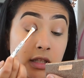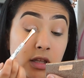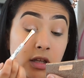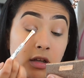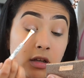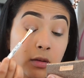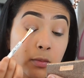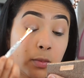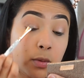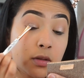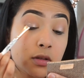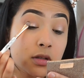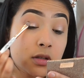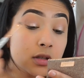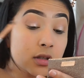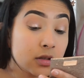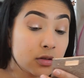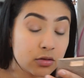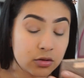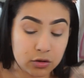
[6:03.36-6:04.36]
look, but
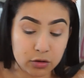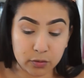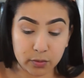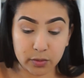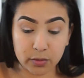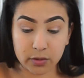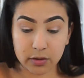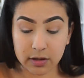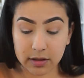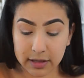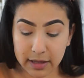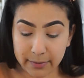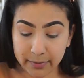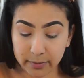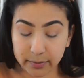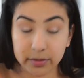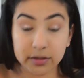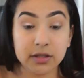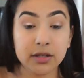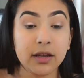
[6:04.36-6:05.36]
still super glam
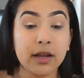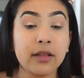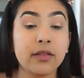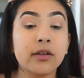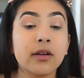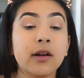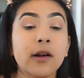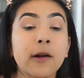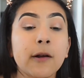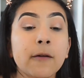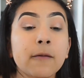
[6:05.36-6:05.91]
and put together.